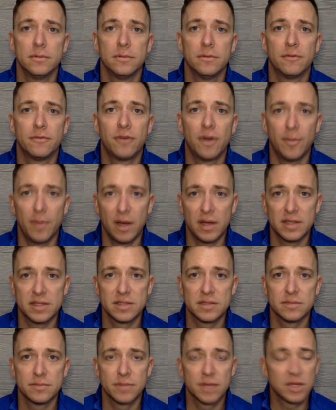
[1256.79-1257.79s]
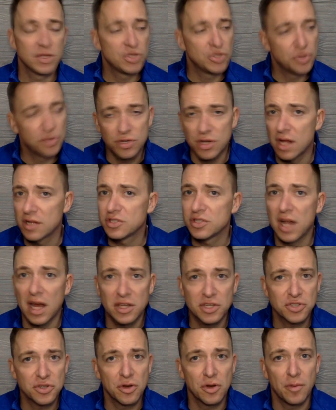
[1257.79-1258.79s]
from us because you're
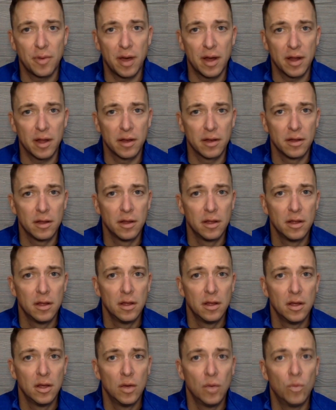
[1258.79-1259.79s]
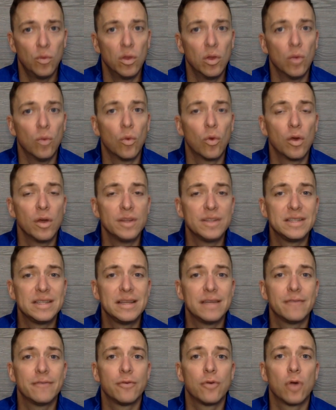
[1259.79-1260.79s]
not sure about it. We'll
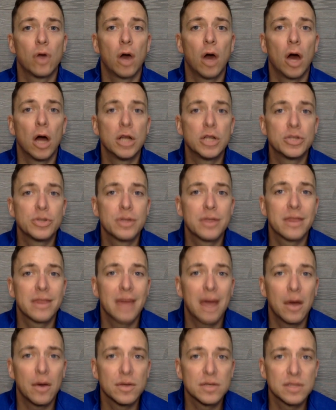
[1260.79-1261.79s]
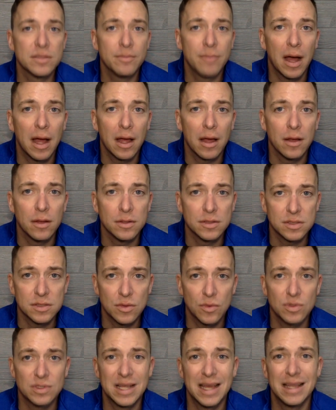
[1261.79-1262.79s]
warranty it for 100,000 miles
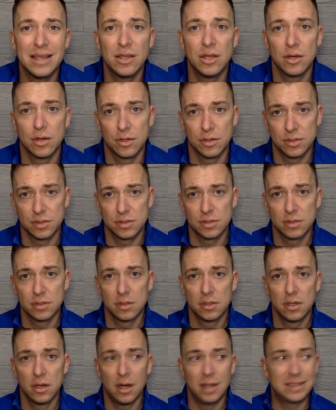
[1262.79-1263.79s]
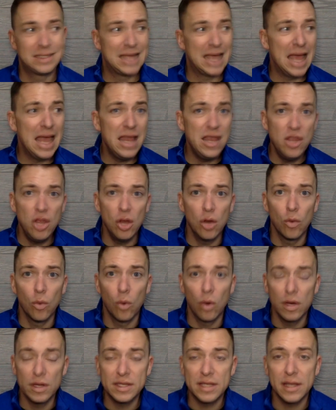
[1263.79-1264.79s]
or 10 years. A 10 year
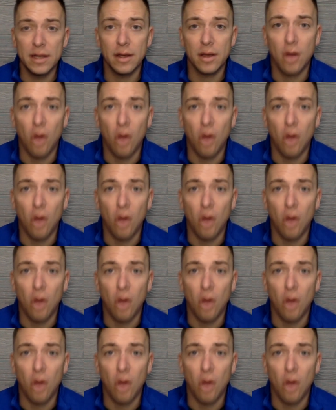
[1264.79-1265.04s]
warranty on a